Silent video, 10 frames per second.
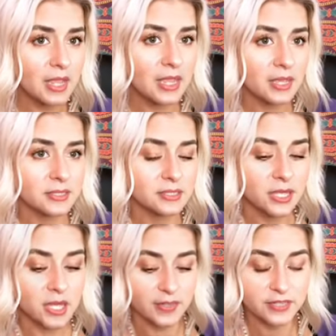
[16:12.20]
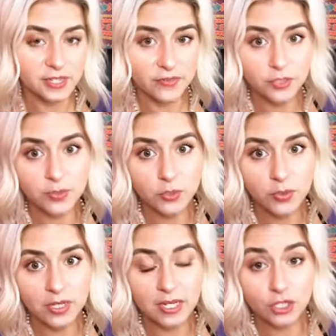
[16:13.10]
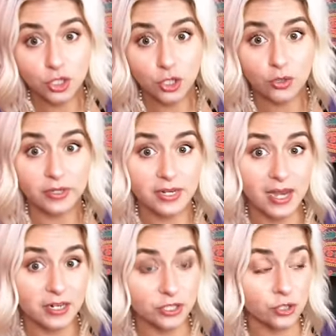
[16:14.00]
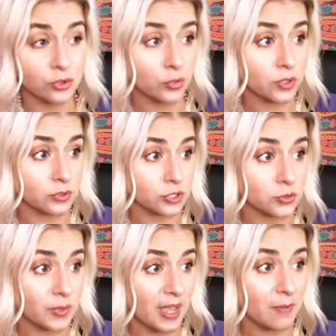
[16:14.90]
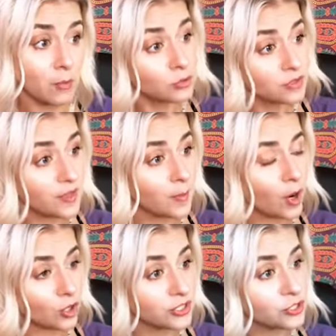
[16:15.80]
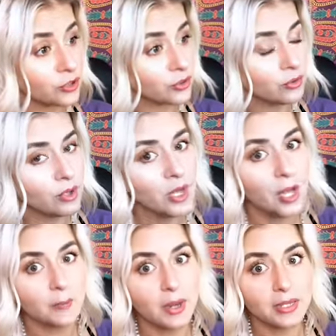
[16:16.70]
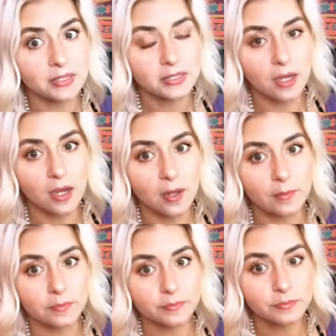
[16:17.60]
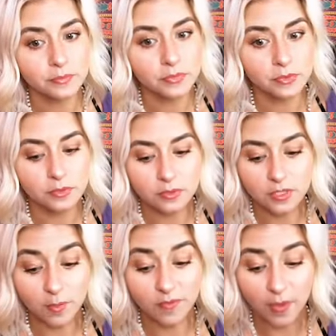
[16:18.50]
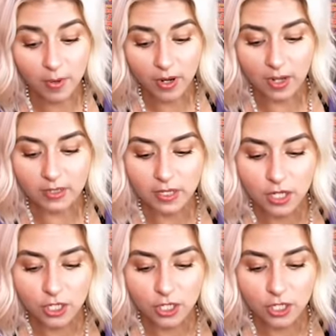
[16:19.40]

And the difference between internal and not internal oils, because we have, most of them are internal, but um, some of them are not.